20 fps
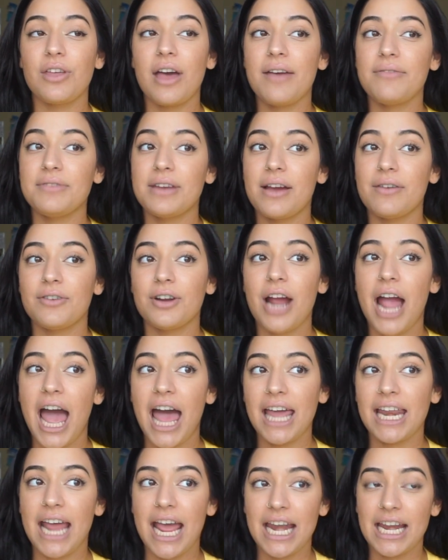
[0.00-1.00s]
I've never
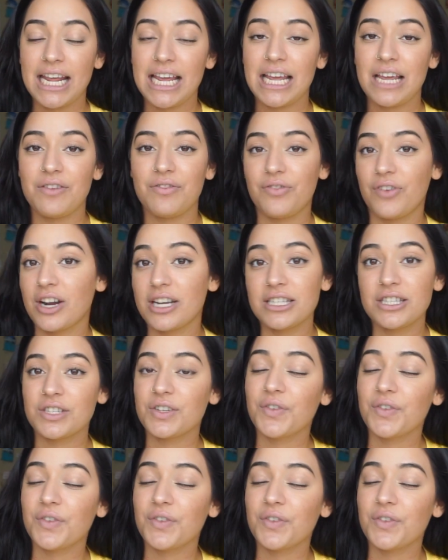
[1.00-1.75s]
had any friends